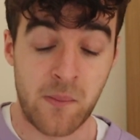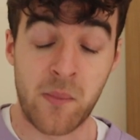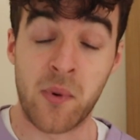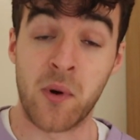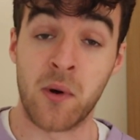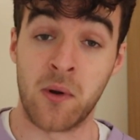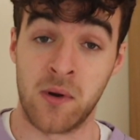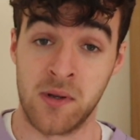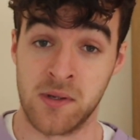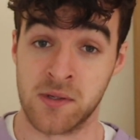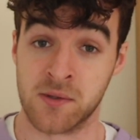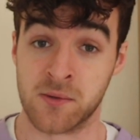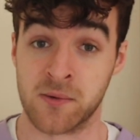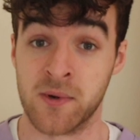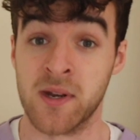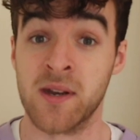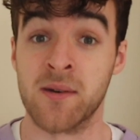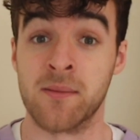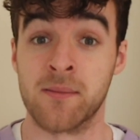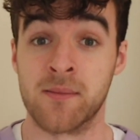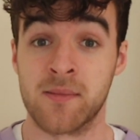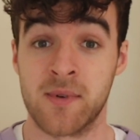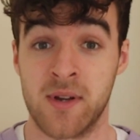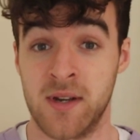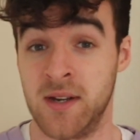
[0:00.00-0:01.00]
Paul has
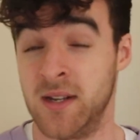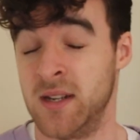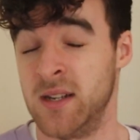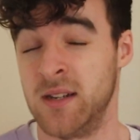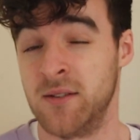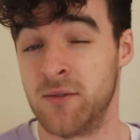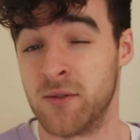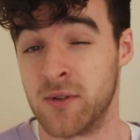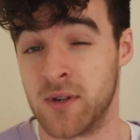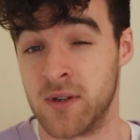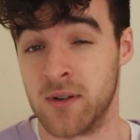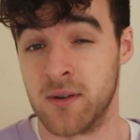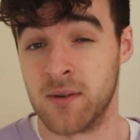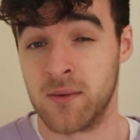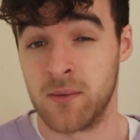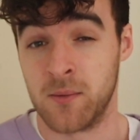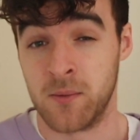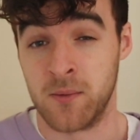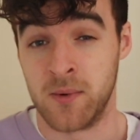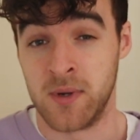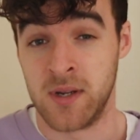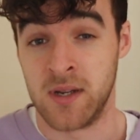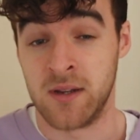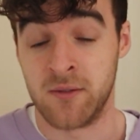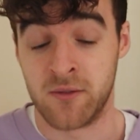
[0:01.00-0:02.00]
written. And
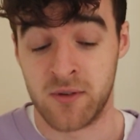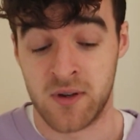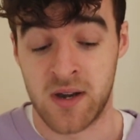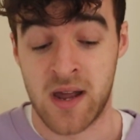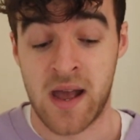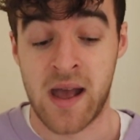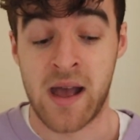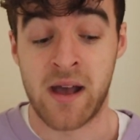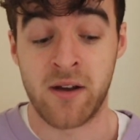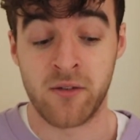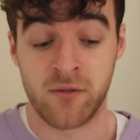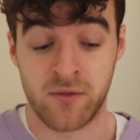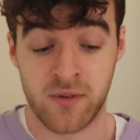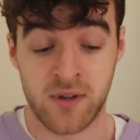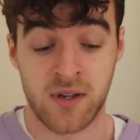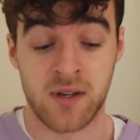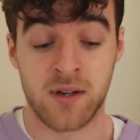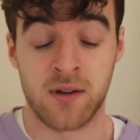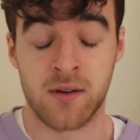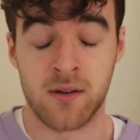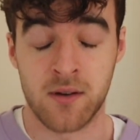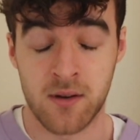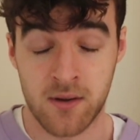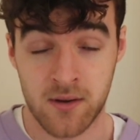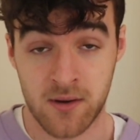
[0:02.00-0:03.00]
we even have
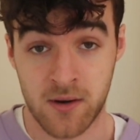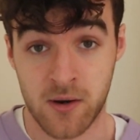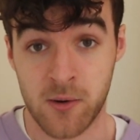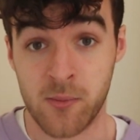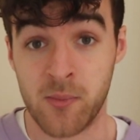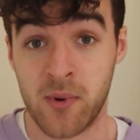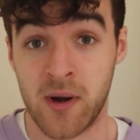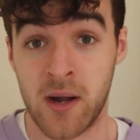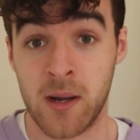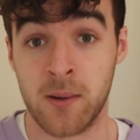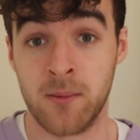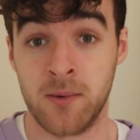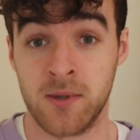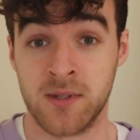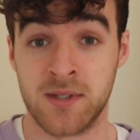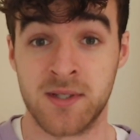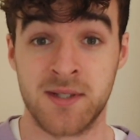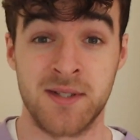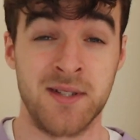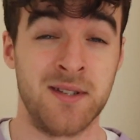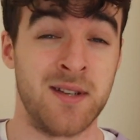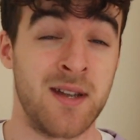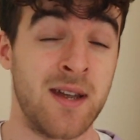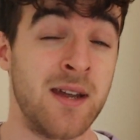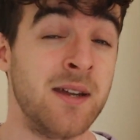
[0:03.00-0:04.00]
in our
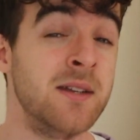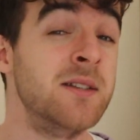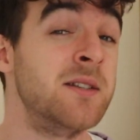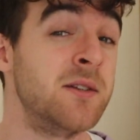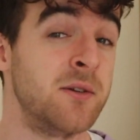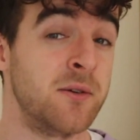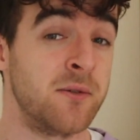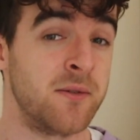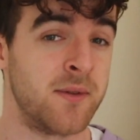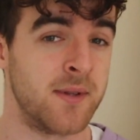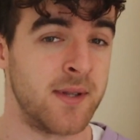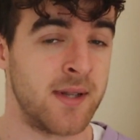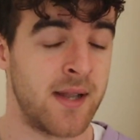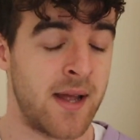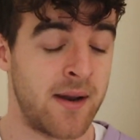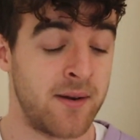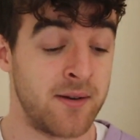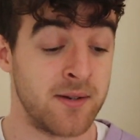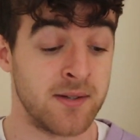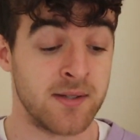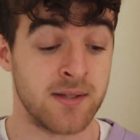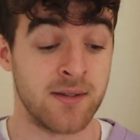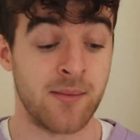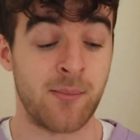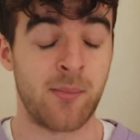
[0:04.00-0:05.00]
Bibles today 2 of the
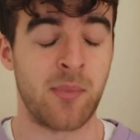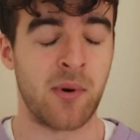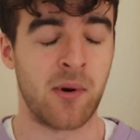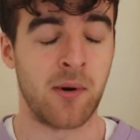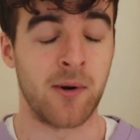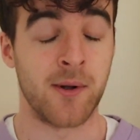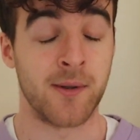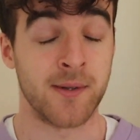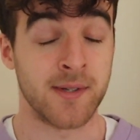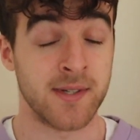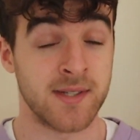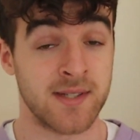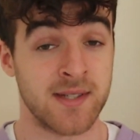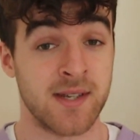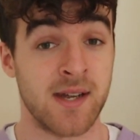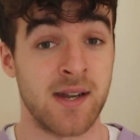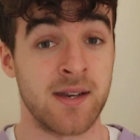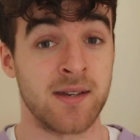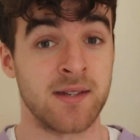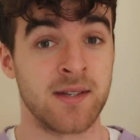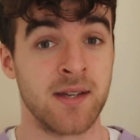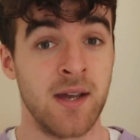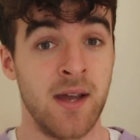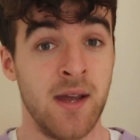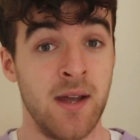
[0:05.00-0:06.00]
letters that Paul
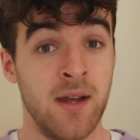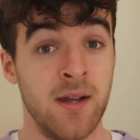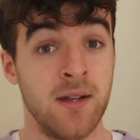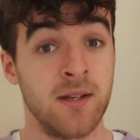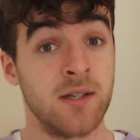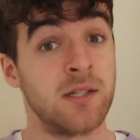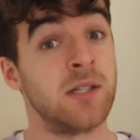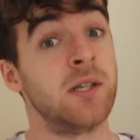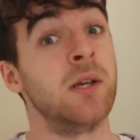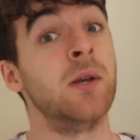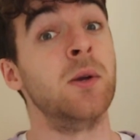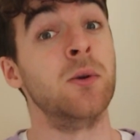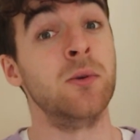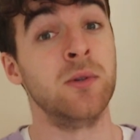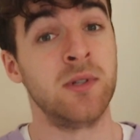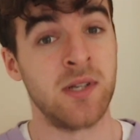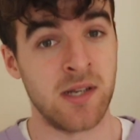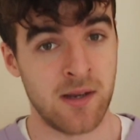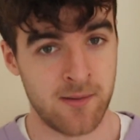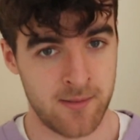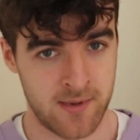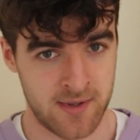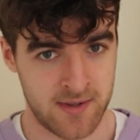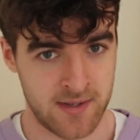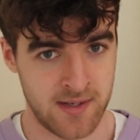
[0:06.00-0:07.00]
sent to
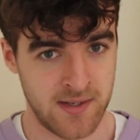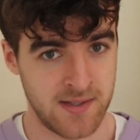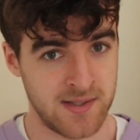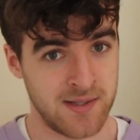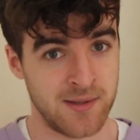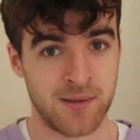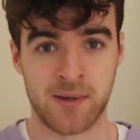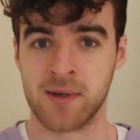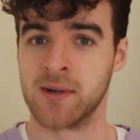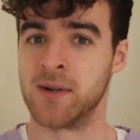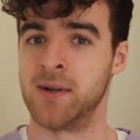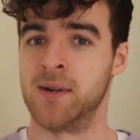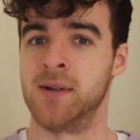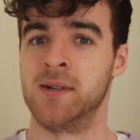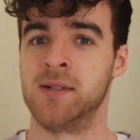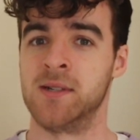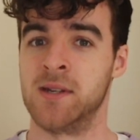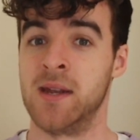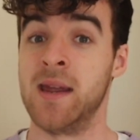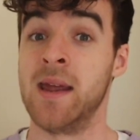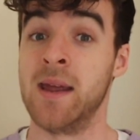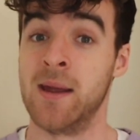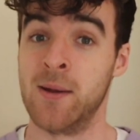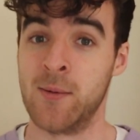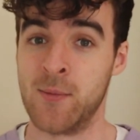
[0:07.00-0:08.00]
Timothy to encourage
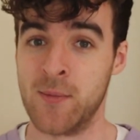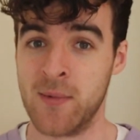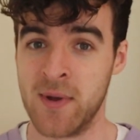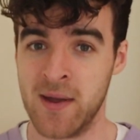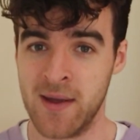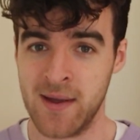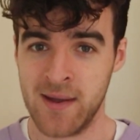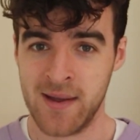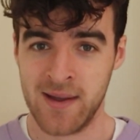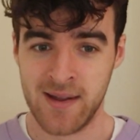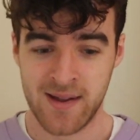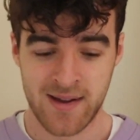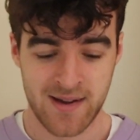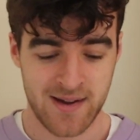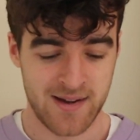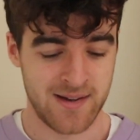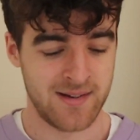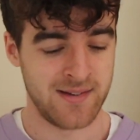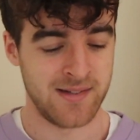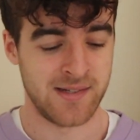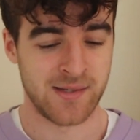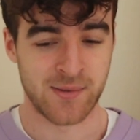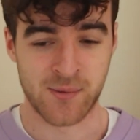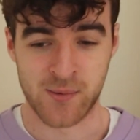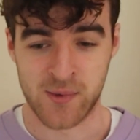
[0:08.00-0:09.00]
him
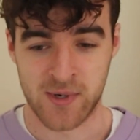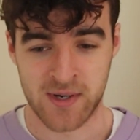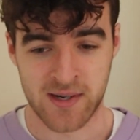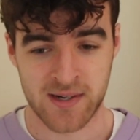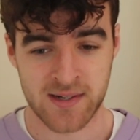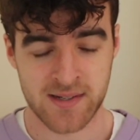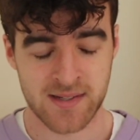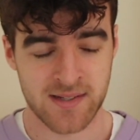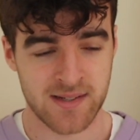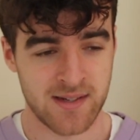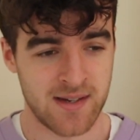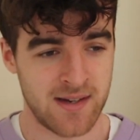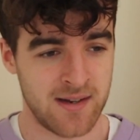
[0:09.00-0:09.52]
in his works.